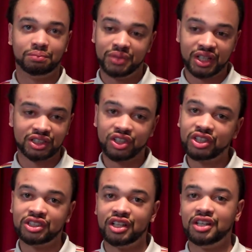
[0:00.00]
because there
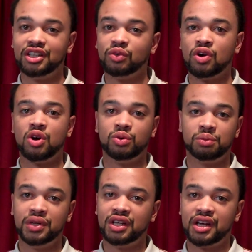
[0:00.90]
isn't anything wrong
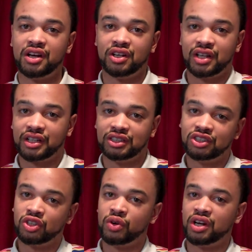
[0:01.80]
with being down here. Like this
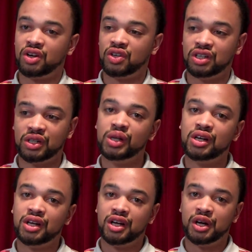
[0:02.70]
is a great area.
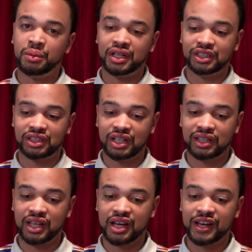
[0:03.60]
I just
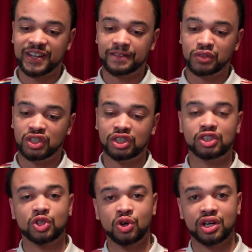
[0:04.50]
think that just
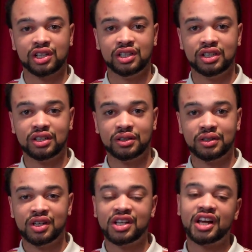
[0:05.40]
historically,
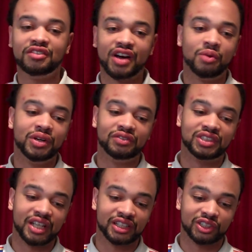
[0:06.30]
I wouldn't even
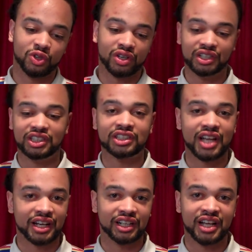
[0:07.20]
say historically, just
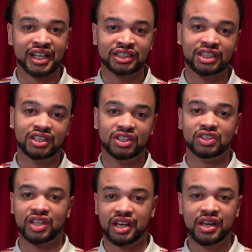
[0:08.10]
like in the last 10
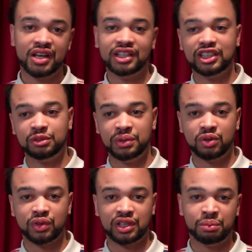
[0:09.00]
years, like it's just
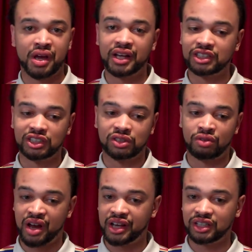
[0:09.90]
been really bad since the
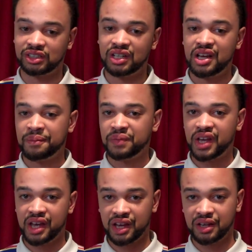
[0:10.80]
riots,
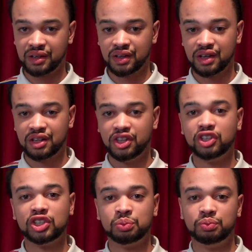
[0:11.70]
and
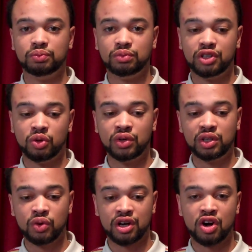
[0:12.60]
they're
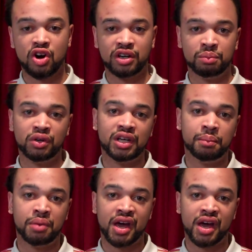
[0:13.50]
really working hard to bring it